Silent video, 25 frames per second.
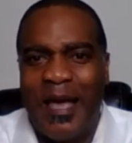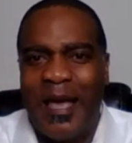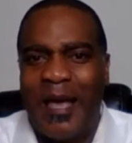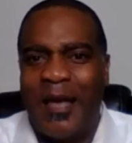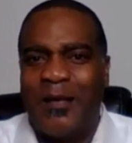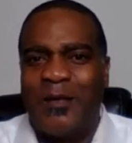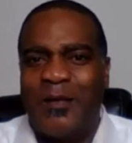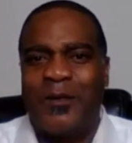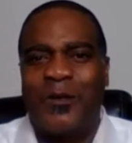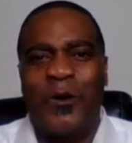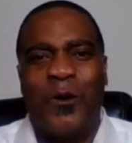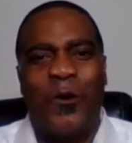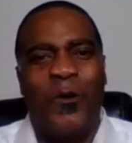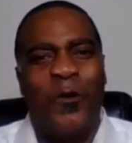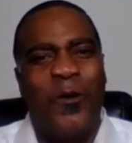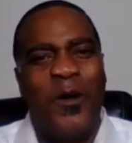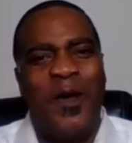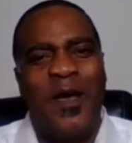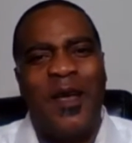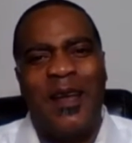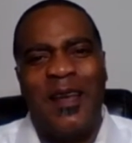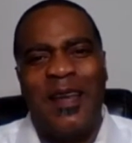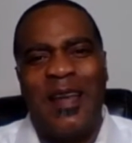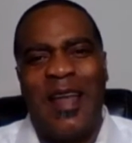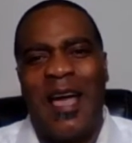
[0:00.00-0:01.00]
And so
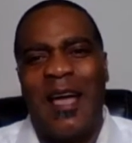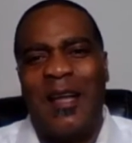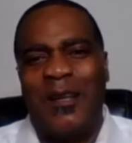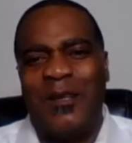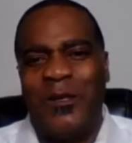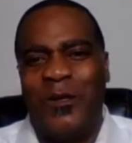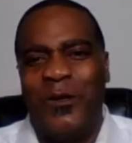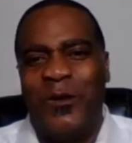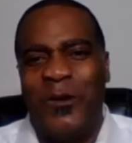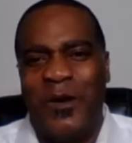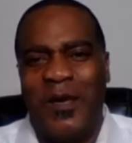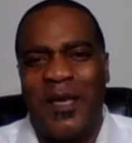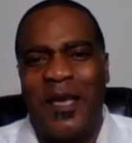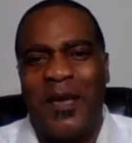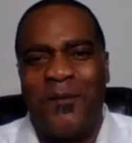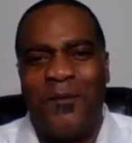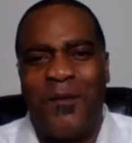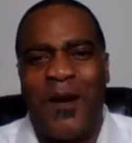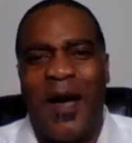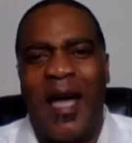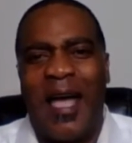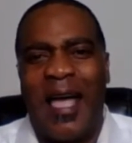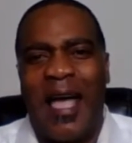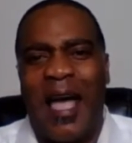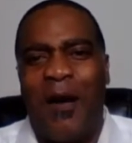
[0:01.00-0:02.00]
we are not doing it
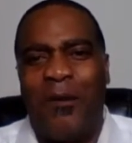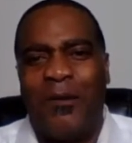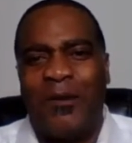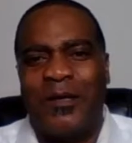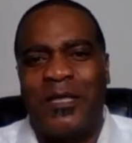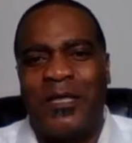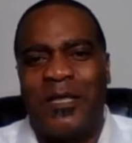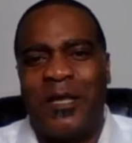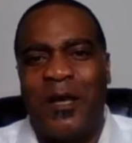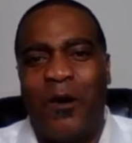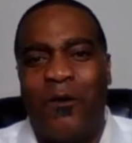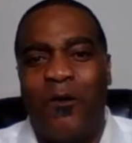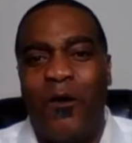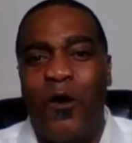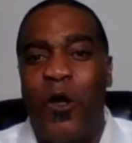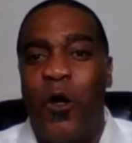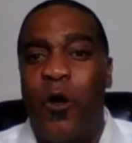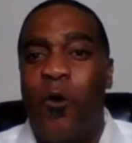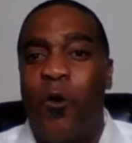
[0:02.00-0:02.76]
by ourselves.